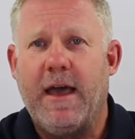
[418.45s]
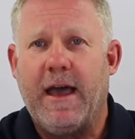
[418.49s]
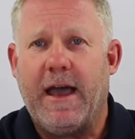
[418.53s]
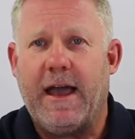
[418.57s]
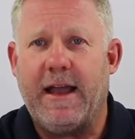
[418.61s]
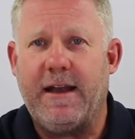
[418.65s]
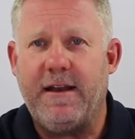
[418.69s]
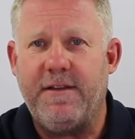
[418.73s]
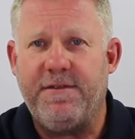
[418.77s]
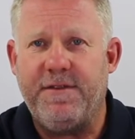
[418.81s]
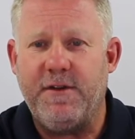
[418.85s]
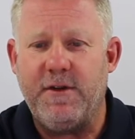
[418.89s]

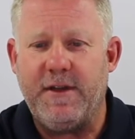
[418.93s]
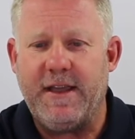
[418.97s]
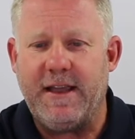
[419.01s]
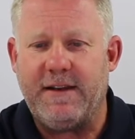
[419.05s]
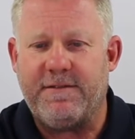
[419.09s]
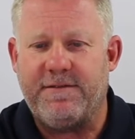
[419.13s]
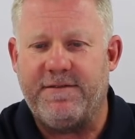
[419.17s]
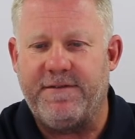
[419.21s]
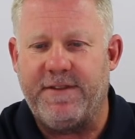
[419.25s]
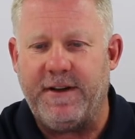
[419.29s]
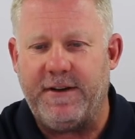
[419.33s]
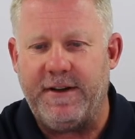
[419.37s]
And if you
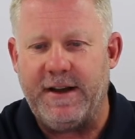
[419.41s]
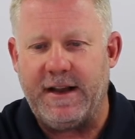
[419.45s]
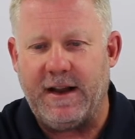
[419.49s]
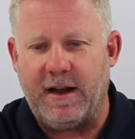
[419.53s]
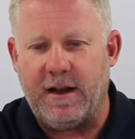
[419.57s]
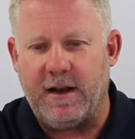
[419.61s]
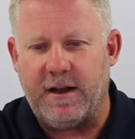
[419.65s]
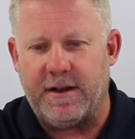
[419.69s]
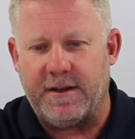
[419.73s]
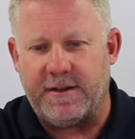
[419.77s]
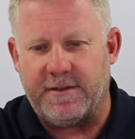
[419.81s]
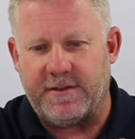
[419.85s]
get very
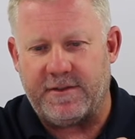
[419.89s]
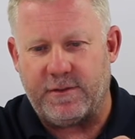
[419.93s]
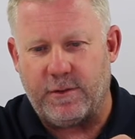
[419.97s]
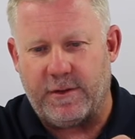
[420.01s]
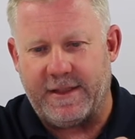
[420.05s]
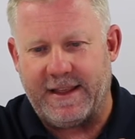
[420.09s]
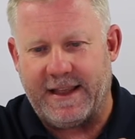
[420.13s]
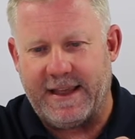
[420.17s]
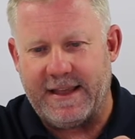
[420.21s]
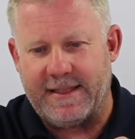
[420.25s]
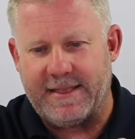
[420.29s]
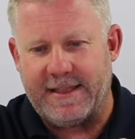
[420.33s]
close
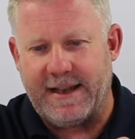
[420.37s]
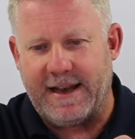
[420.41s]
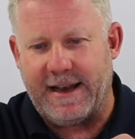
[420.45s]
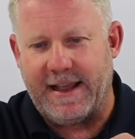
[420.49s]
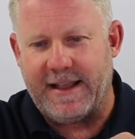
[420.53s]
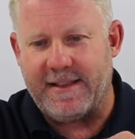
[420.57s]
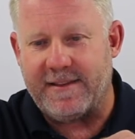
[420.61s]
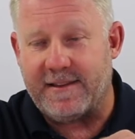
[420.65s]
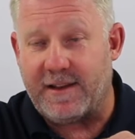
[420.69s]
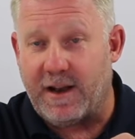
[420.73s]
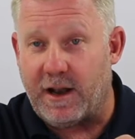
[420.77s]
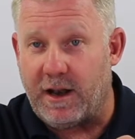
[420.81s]
or get the
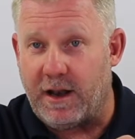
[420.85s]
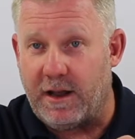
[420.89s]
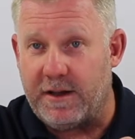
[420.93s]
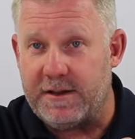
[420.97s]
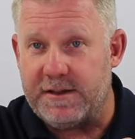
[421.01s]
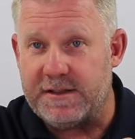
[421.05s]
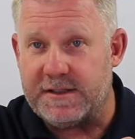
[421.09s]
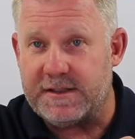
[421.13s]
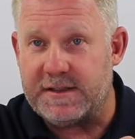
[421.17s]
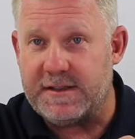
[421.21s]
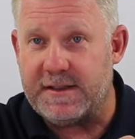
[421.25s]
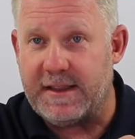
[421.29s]
lens
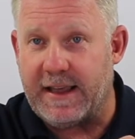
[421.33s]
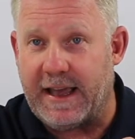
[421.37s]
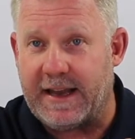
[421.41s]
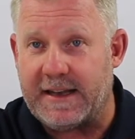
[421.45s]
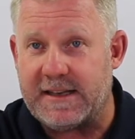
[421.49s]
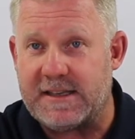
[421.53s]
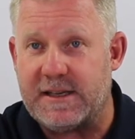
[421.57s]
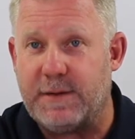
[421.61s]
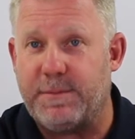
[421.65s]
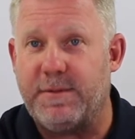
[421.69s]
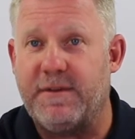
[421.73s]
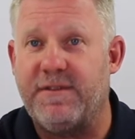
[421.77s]
close to
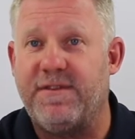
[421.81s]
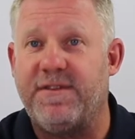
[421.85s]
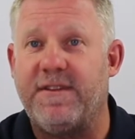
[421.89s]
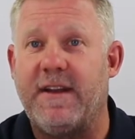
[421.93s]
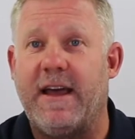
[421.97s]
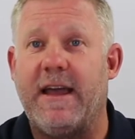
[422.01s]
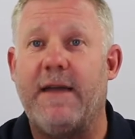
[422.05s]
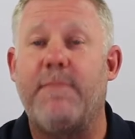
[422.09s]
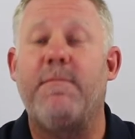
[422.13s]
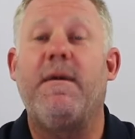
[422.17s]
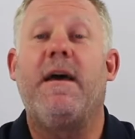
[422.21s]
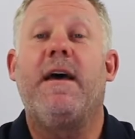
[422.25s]
that tip of
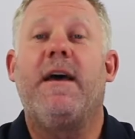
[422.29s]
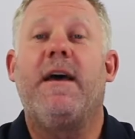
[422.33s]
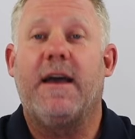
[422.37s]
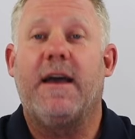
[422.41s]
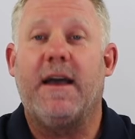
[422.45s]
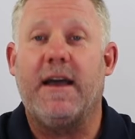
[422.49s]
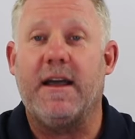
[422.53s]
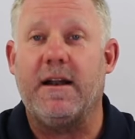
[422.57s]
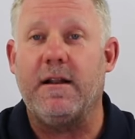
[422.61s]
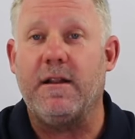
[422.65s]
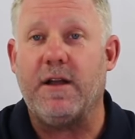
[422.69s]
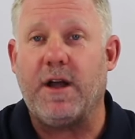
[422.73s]
flame,
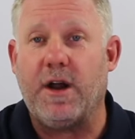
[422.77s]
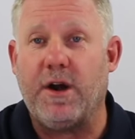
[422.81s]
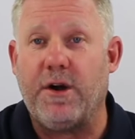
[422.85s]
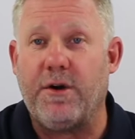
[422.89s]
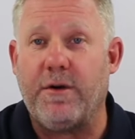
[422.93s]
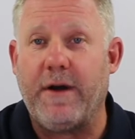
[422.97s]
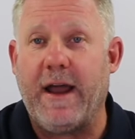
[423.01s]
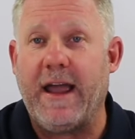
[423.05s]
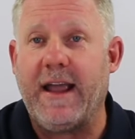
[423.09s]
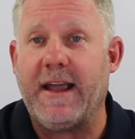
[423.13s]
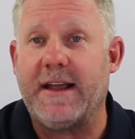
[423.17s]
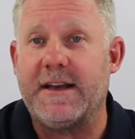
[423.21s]
it'll
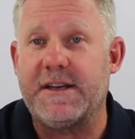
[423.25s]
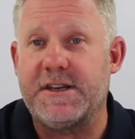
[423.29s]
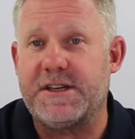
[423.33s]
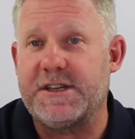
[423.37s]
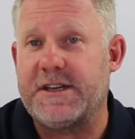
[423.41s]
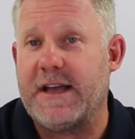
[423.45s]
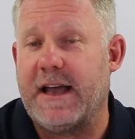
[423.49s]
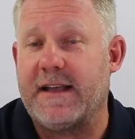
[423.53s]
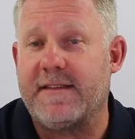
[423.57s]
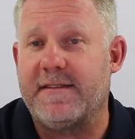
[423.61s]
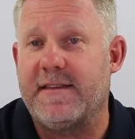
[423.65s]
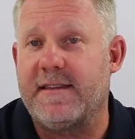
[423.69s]
crack and
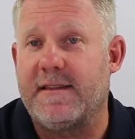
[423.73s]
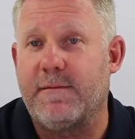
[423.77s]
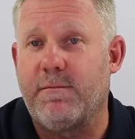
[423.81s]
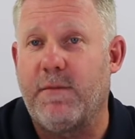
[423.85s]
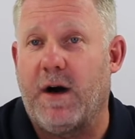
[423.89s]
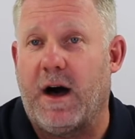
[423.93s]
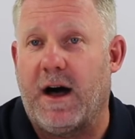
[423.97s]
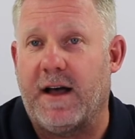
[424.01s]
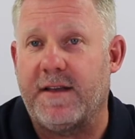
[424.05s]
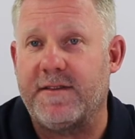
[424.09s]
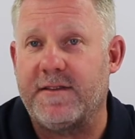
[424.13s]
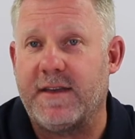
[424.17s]
shatter the
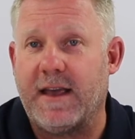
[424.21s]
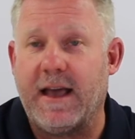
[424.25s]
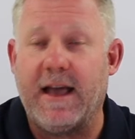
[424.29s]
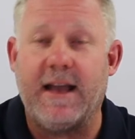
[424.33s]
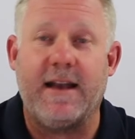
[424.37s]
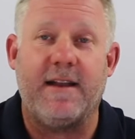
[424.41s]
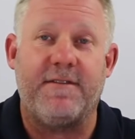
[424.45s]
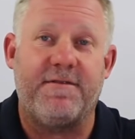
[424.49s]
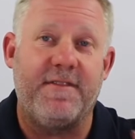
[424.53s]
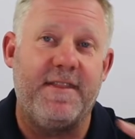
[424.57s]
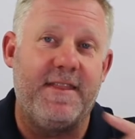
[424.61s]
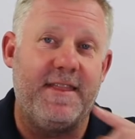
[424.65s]
mask.
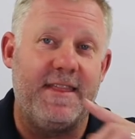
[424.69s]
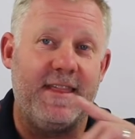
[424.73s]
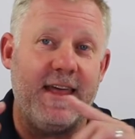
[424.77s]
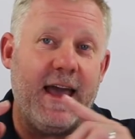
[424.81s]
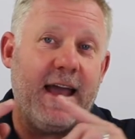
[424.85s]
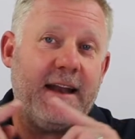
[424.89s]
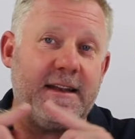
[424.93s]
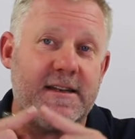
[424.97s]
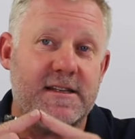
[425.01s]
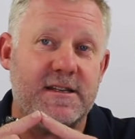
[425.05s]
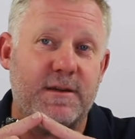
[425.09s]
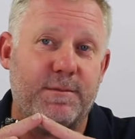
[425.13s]
And if
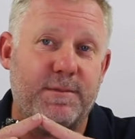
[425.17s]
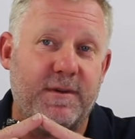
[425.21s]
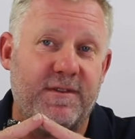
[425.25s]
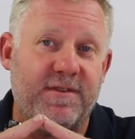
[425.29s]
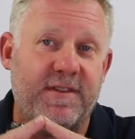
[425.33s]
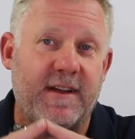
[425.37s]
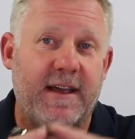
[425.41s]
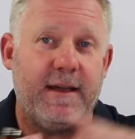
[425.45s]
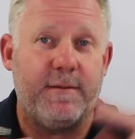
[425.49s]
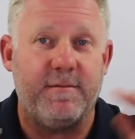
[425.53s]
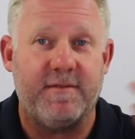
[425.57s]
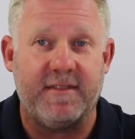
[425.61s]
that tip of
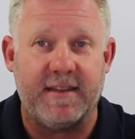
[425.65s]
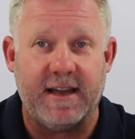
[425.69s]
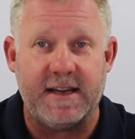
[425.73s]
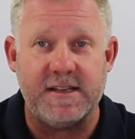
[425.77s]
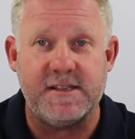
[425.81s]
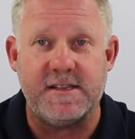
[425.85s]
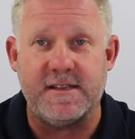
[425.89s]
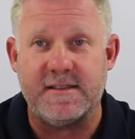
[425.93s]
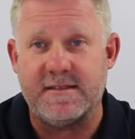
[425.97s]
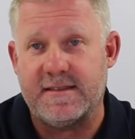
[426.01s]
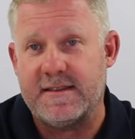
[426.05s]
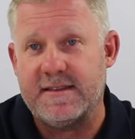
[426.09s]
flame
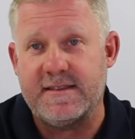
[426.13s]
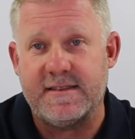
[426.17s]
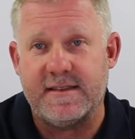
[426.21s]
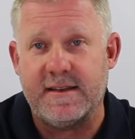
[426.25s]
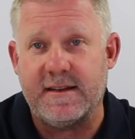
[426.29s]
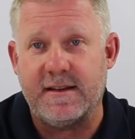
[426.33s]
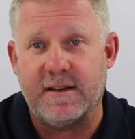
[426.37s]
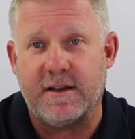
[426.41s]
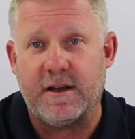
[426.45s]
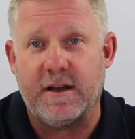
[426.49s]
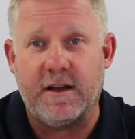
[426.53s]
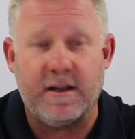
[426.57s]
touches the
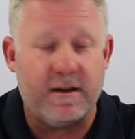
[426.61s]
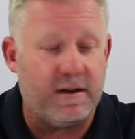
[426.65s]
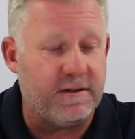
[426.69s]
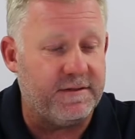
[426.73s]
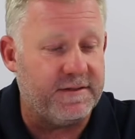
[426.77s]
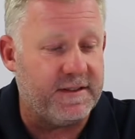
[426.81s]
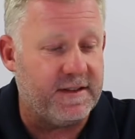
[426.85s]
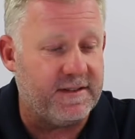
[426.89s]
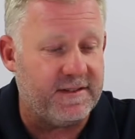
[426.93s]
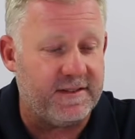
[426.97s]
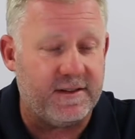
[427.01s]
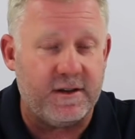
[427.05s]
silicone
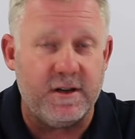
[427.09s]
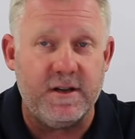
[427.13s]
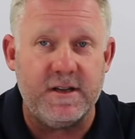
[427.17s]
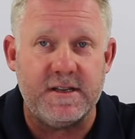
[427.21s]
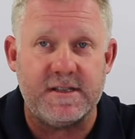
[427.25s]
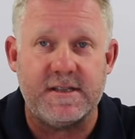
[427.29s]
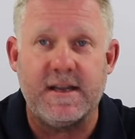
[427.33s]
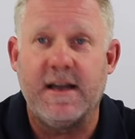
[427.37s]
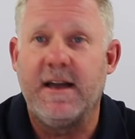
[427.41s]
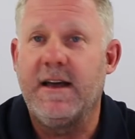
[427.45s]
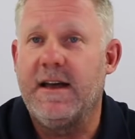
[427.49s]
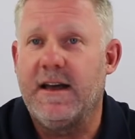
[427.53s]
of the
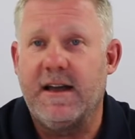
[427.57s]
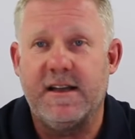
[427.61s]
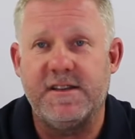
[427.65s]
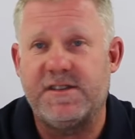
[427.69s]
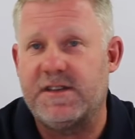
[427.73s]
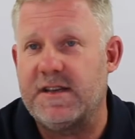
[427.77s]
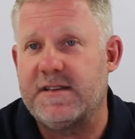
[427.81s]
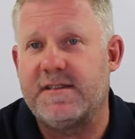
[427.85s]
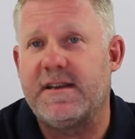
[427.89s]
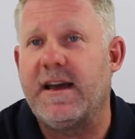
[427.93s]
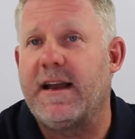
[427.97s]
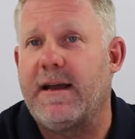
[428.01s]
skirt, it's
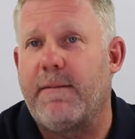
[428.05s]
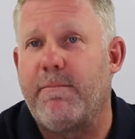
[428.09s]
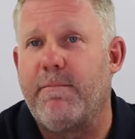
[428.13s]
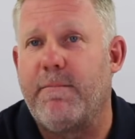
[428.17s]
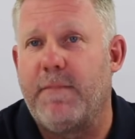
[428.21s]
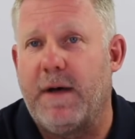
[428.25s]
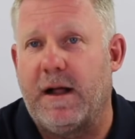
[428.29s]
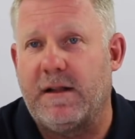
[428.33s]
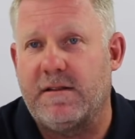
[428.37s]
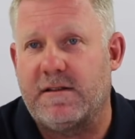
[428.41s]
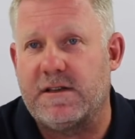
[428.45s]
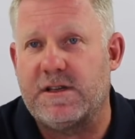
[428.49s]
just going to
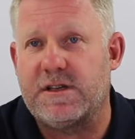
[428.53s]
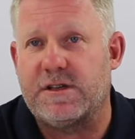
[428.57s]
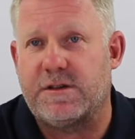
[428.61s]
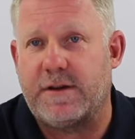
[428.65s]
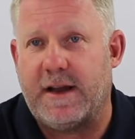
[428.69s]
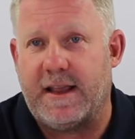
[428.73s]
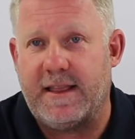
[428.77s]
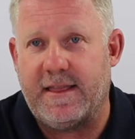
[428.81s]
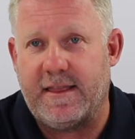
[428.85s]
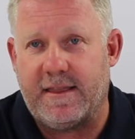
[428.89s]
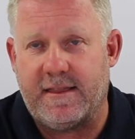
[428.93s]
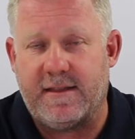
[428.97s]
melt
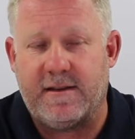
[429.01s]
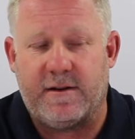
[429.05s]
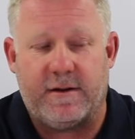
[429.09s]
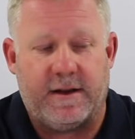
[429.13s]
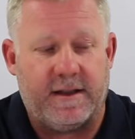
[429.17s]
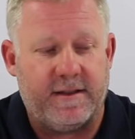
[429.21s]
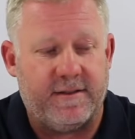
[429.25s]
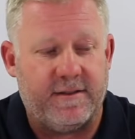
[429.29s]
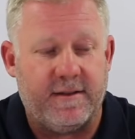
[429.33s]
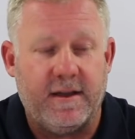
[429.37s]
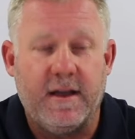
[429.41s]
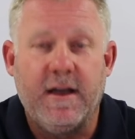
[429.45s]
straight through
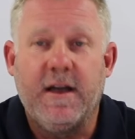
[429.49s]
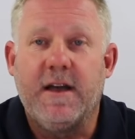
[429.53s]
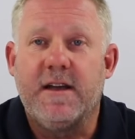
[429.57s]
it.